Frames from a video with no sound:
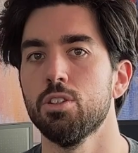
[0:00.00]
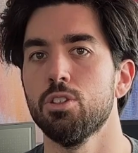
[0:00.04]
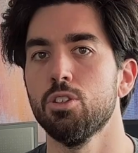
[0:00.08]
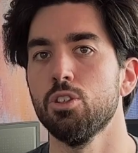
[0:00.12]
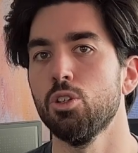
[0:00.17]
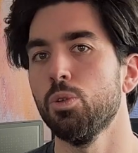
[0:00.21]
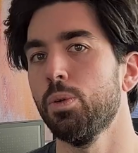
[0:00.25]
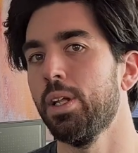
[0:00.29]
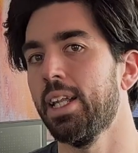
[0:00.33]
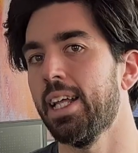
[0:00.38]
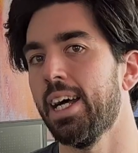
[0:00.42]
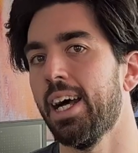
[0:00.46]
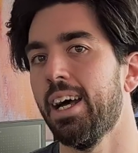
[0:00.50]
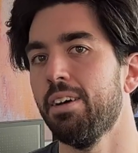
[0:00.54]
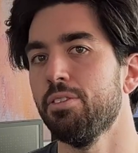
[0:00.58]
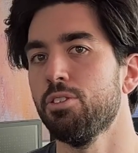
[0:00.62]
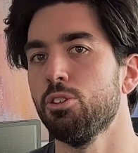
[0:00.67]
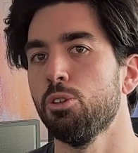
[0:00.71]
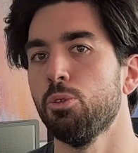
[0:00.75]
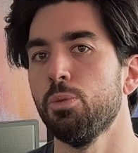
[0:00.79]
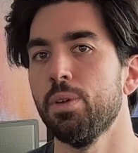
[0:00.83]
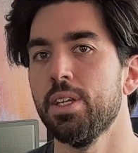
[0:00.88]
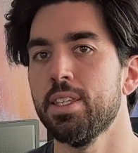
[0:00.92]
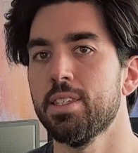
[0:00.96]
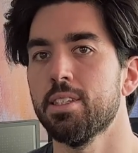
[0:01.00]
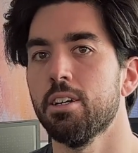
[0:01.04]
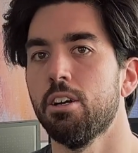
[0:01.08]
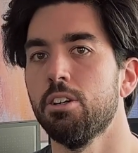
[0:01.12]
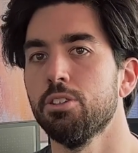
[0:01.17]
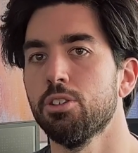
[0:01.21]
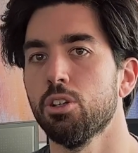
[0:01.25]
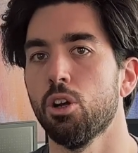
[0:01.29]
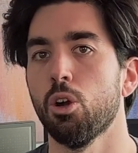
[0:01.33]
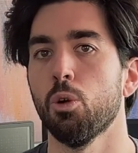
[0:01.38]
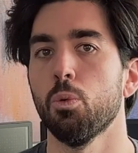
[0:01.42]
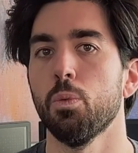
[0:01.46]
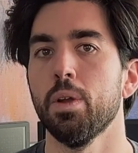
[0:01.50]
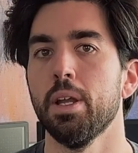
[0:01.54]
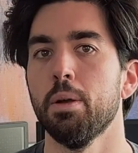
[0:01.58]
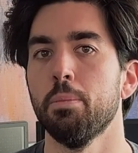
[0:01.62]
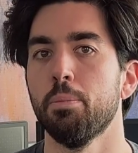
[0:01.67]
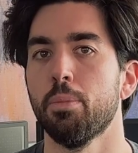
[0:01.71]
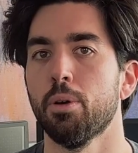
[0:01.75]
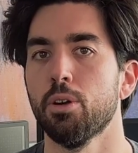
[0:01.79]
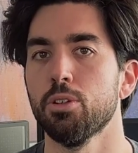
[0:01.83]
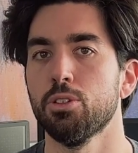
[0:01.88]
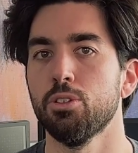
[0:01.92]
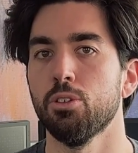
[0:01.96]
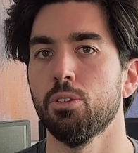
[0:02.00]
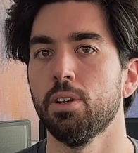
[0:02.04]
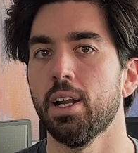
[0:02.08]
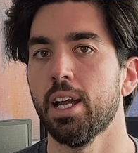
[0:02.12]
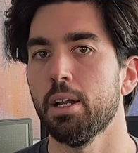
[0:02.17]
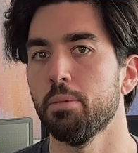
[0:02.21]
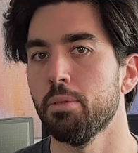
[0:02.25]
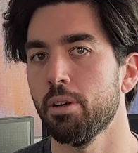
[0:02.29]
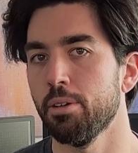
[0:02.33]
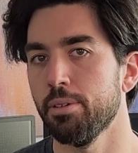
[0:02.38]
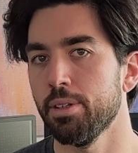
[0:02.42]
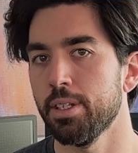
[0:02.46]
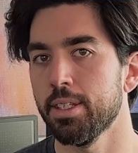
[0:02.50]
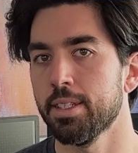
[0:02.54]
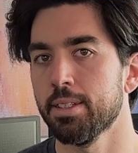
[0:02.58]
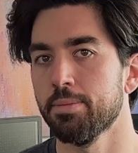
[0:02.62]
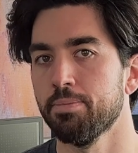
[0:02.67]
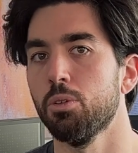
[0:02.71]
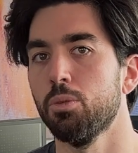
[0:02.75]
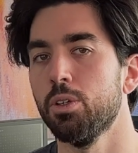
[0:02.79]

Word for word: so you will have to restart or re-import your libraries,